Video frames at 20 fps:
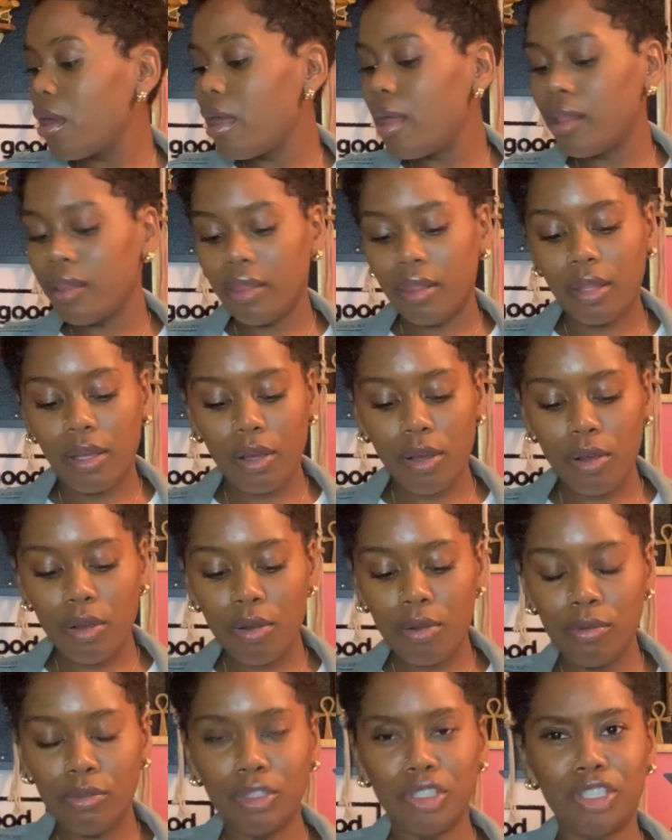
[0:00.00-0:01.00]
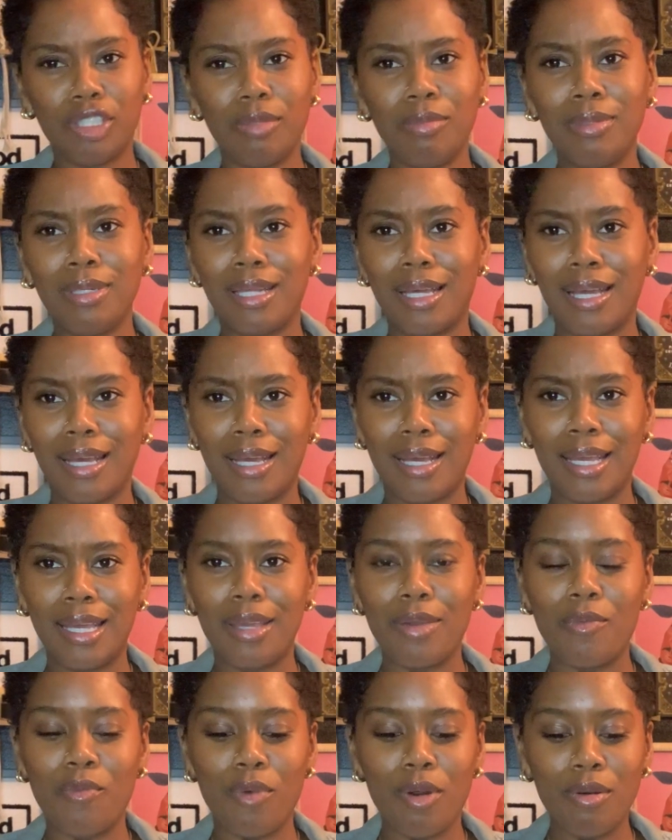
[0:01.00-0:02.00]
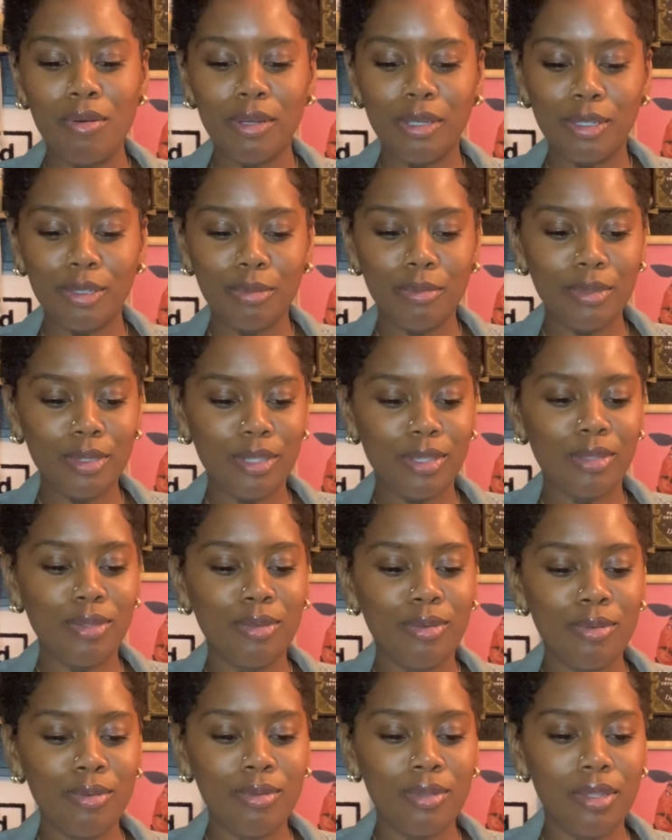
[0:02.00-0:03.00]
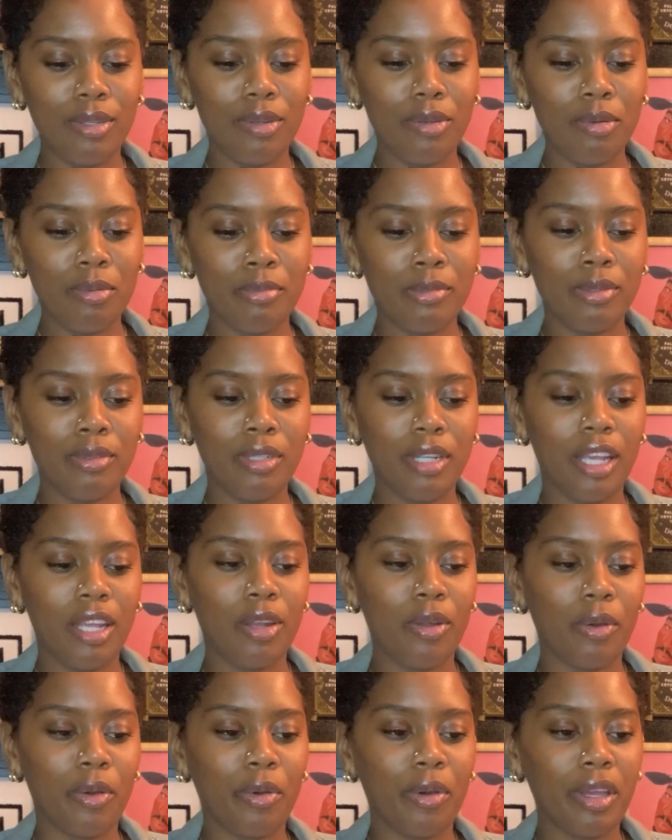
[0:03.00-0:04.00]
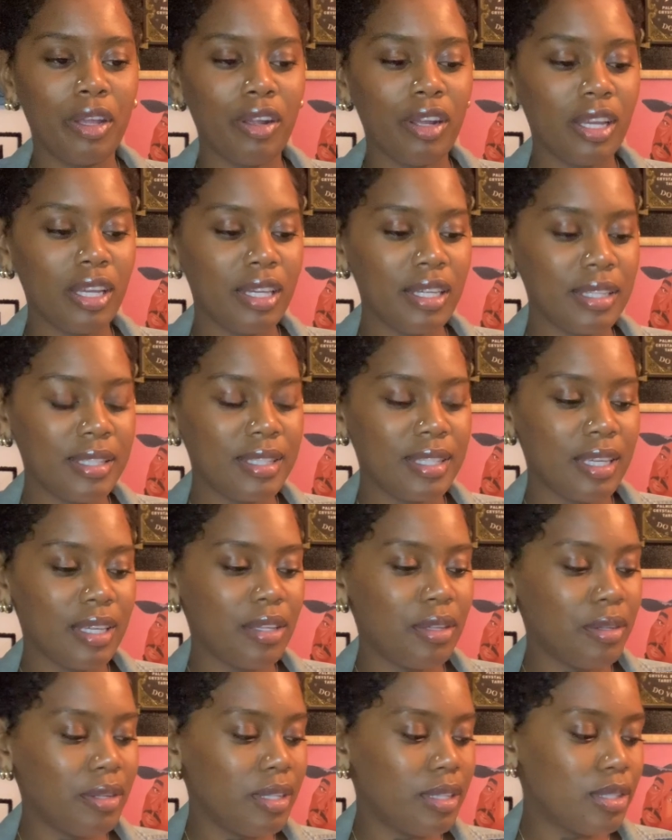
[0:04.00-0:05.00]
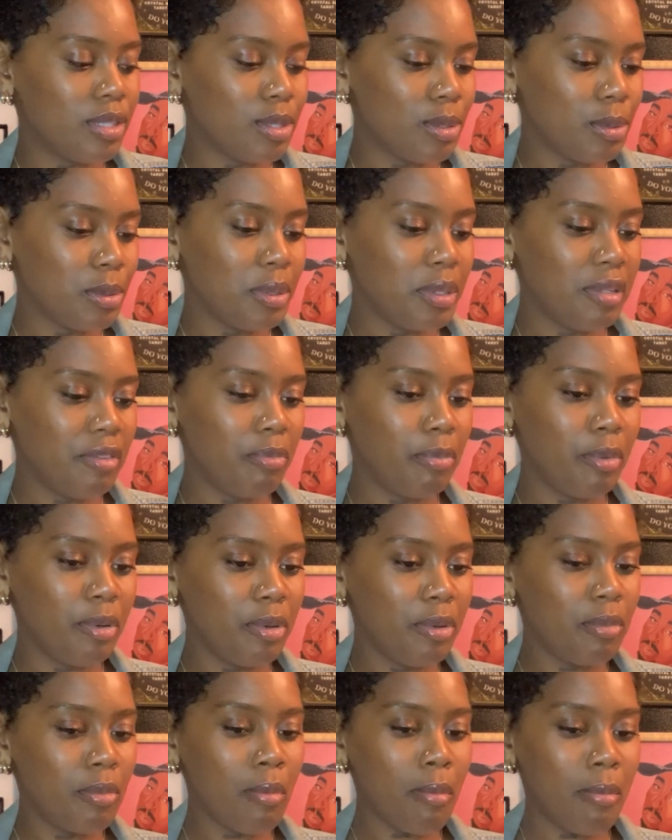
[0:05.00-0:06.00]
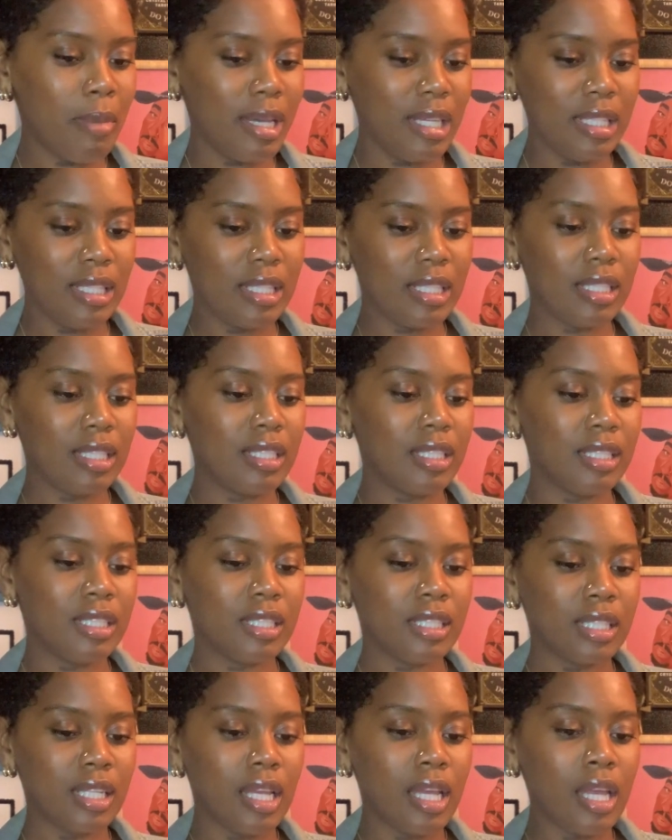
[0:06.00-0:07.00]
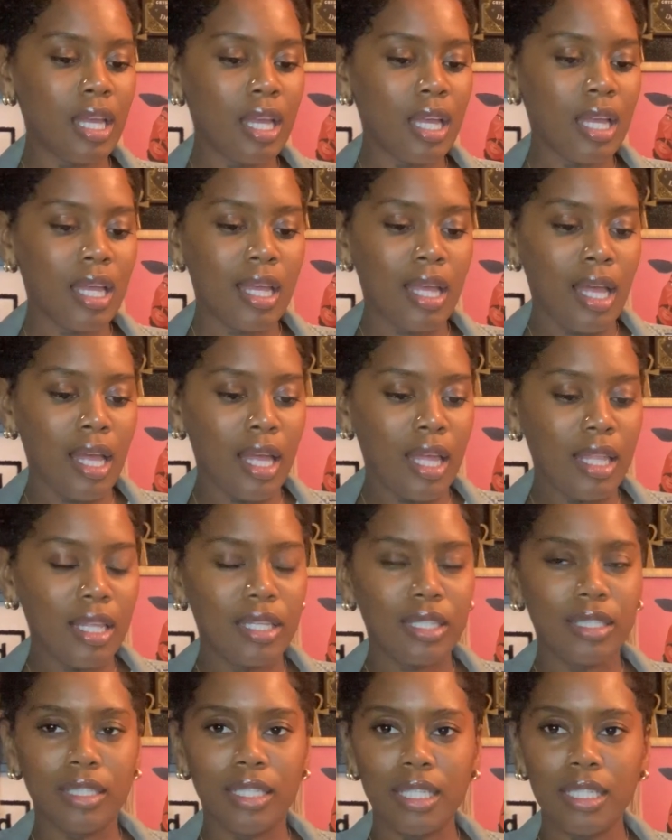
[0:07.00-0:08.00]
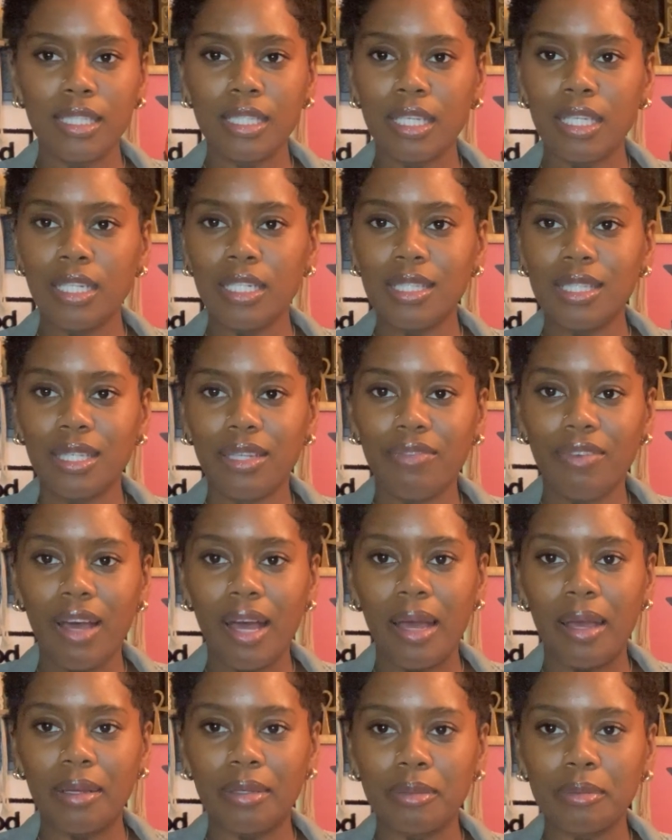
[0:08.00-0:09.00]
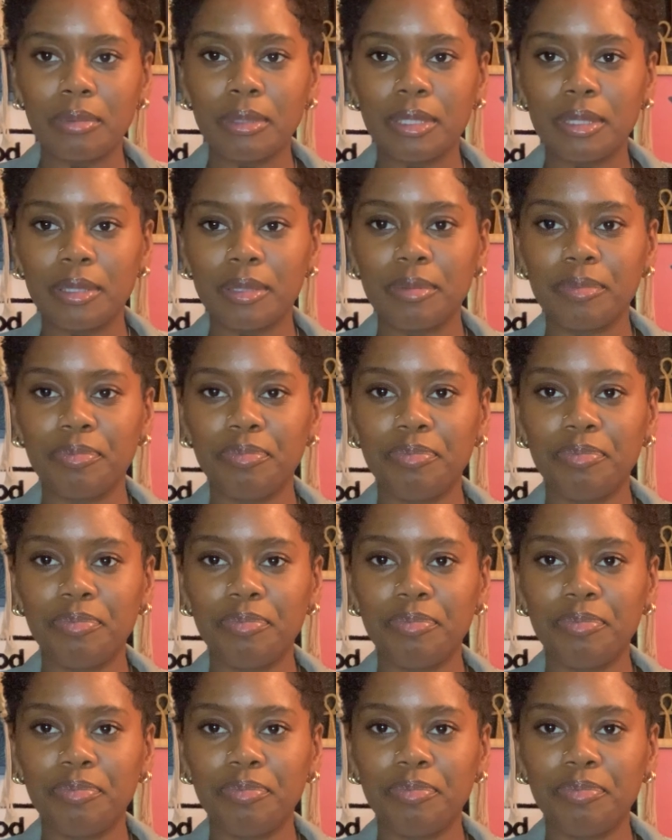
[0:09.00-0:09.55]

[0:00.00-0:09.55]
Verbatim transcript: Hello, Gemini. Welcome to the new moon in Aquarius and your intuitive moon message. Let's get into the vibes.